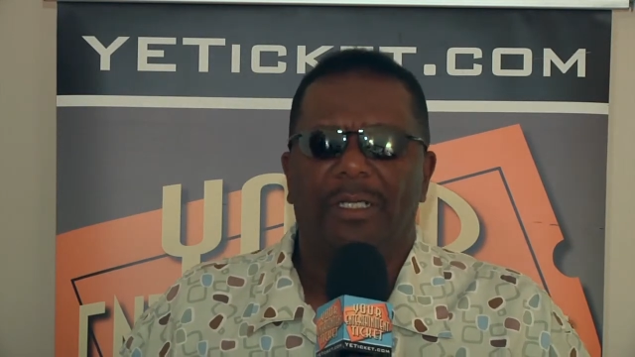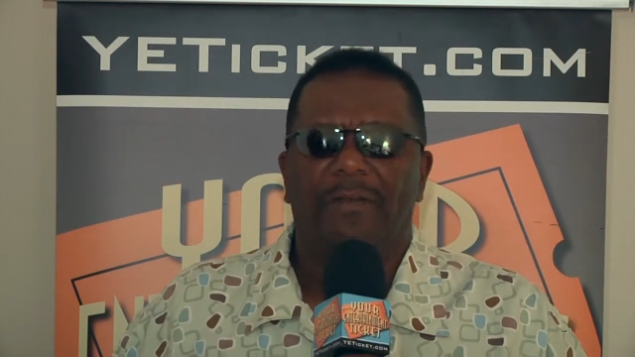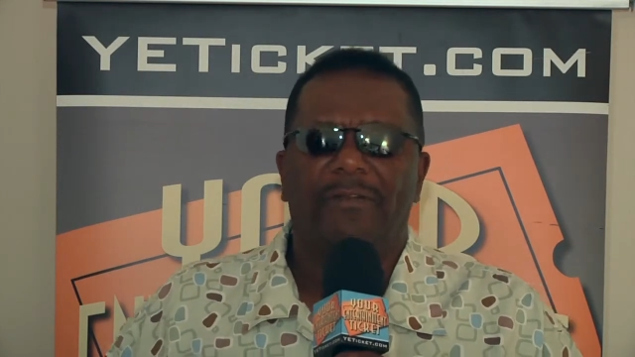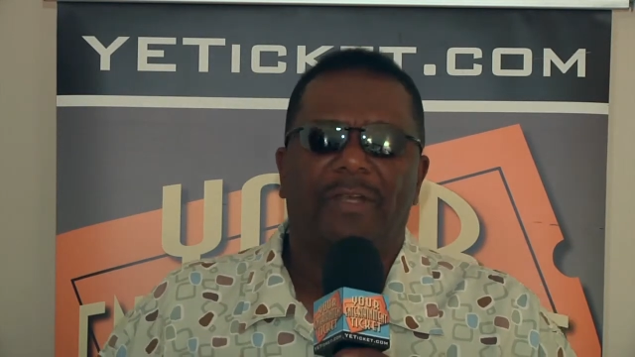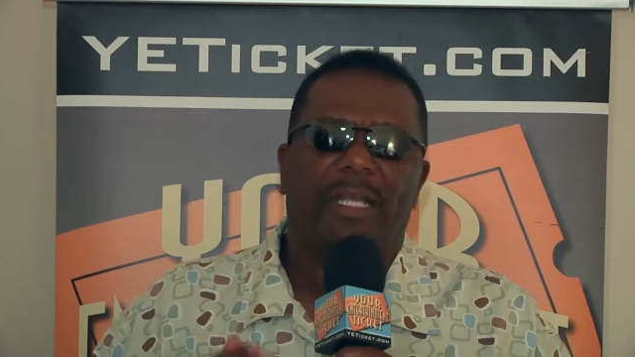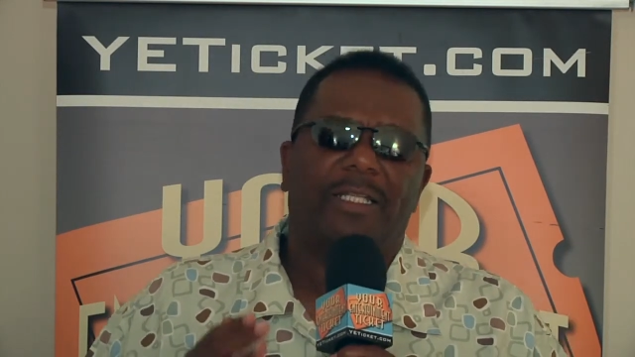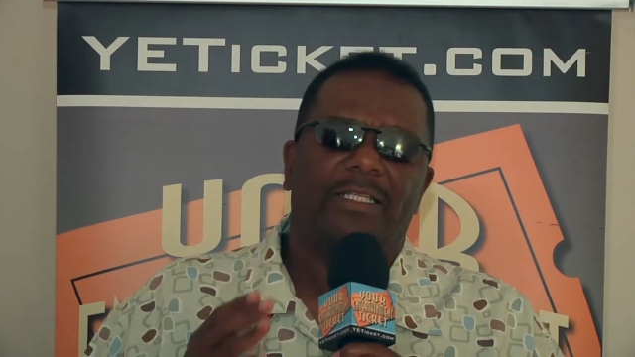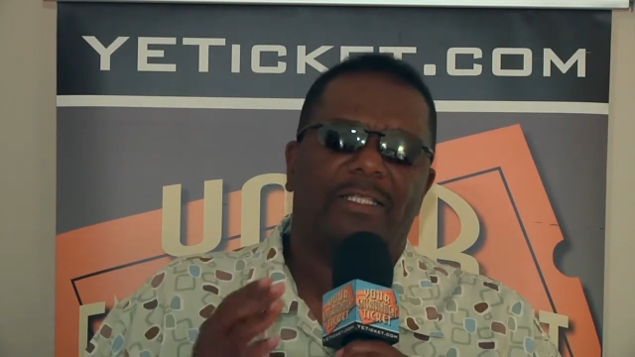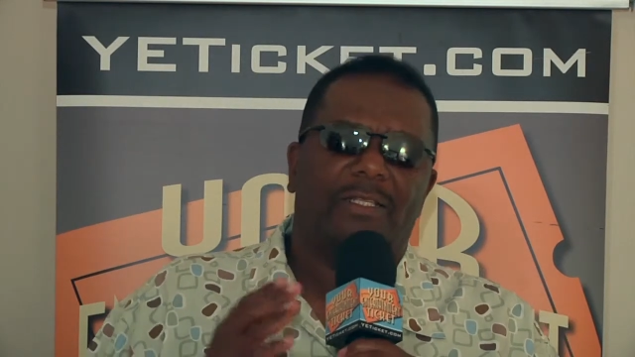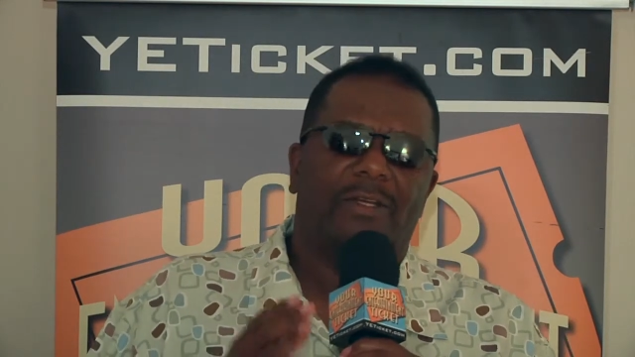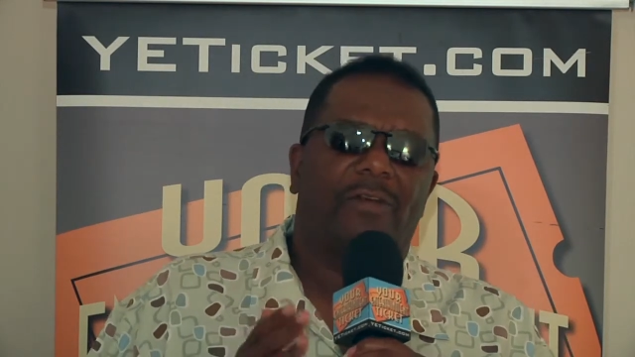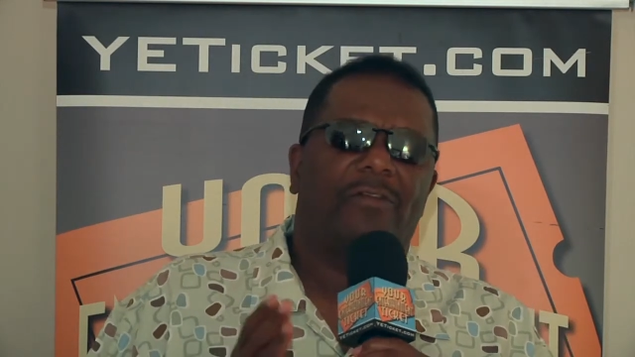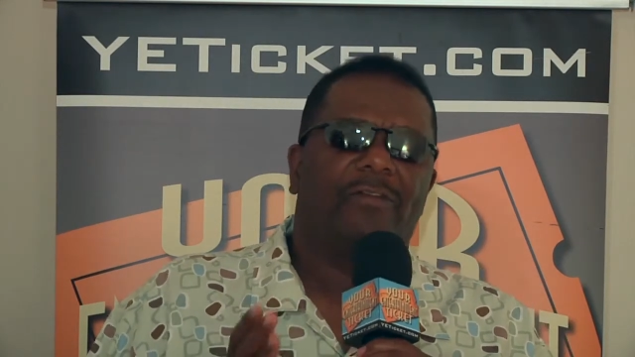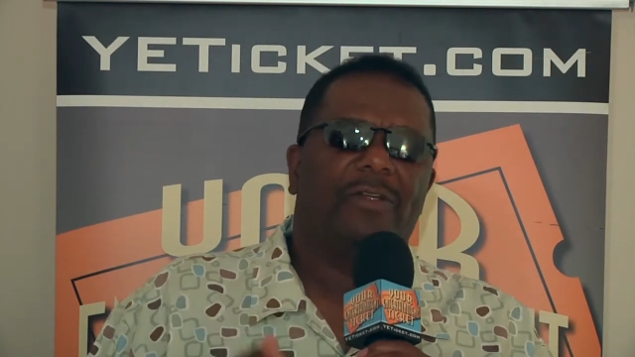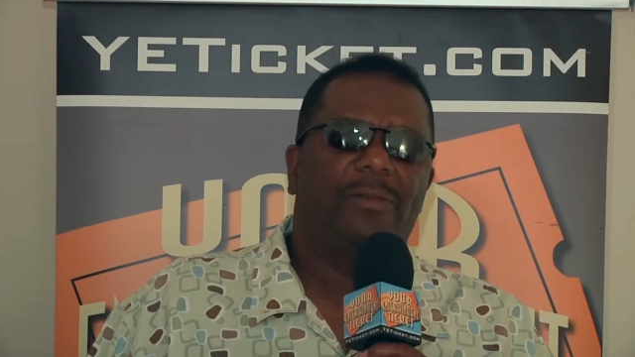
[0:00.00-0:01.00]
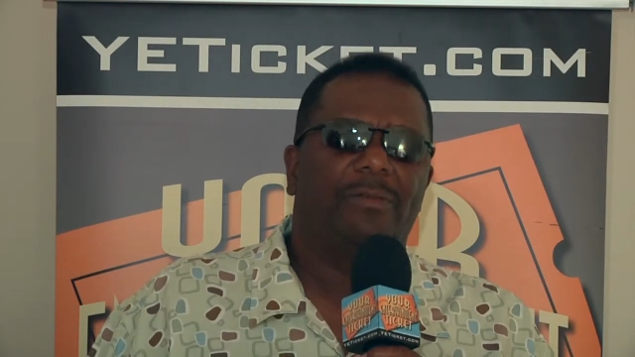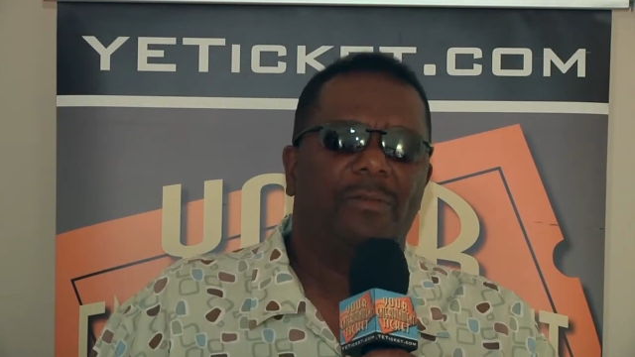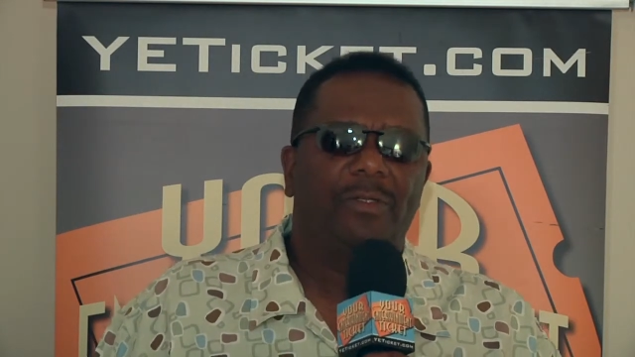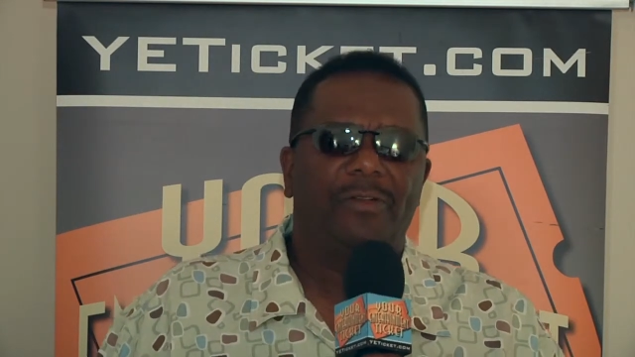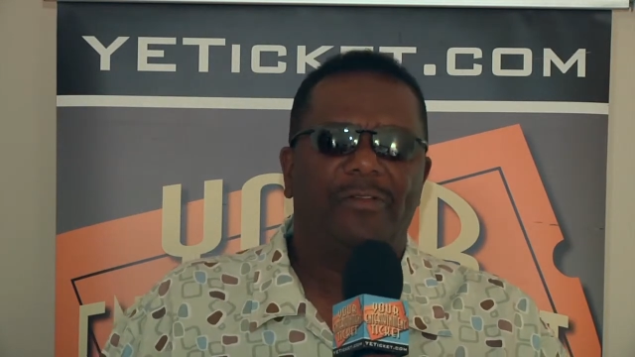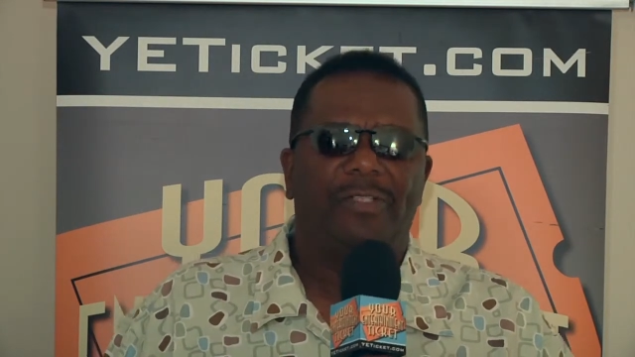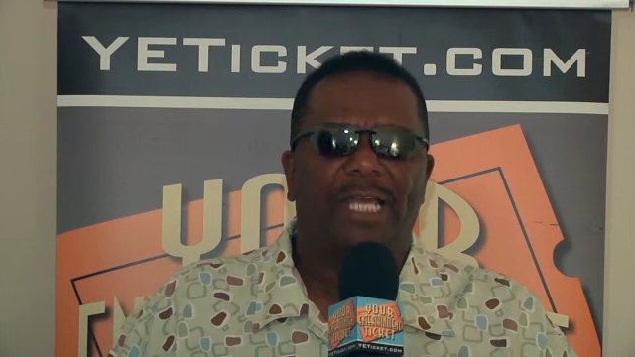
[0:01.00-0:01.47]
In fact, his girlfriend
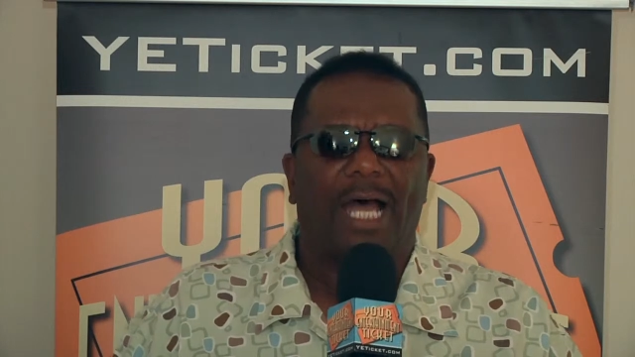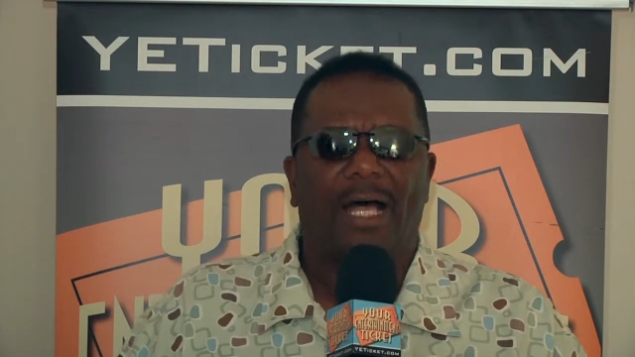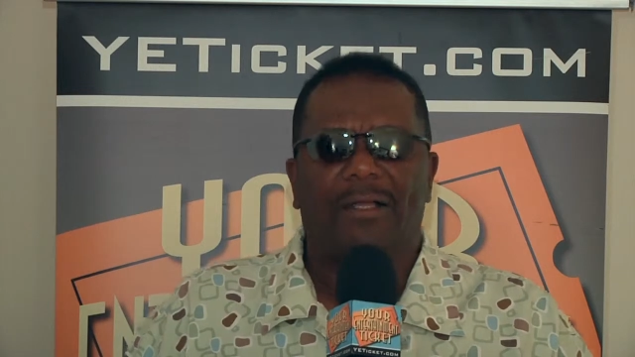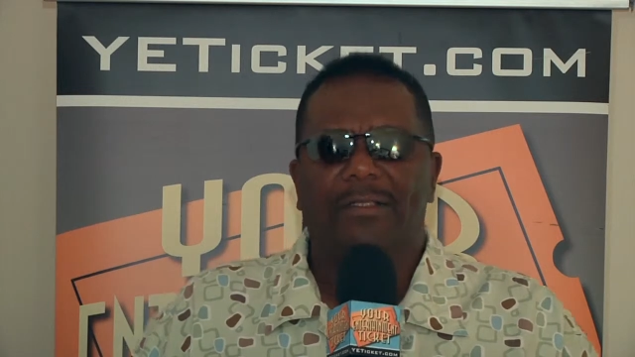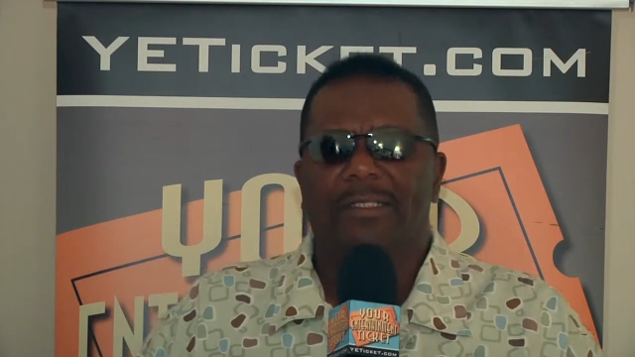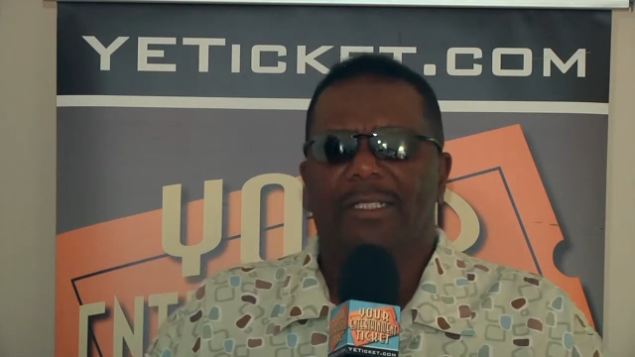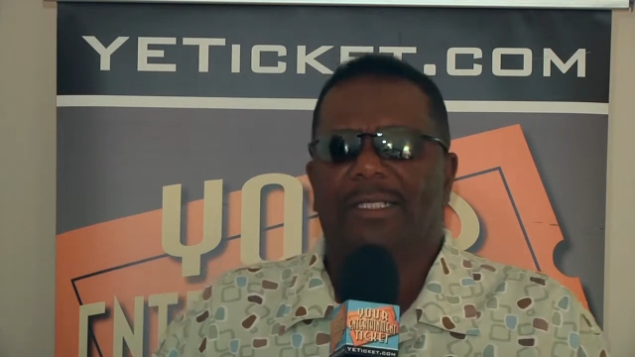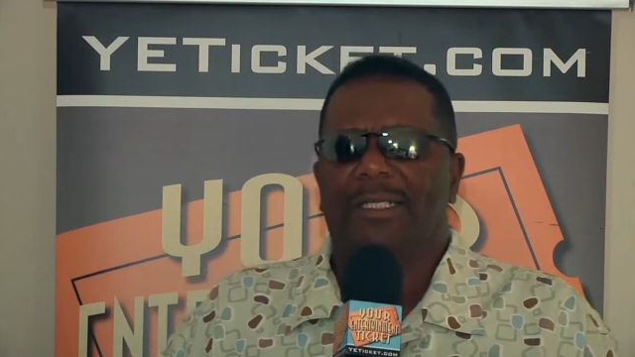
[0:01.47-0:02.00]
moved out,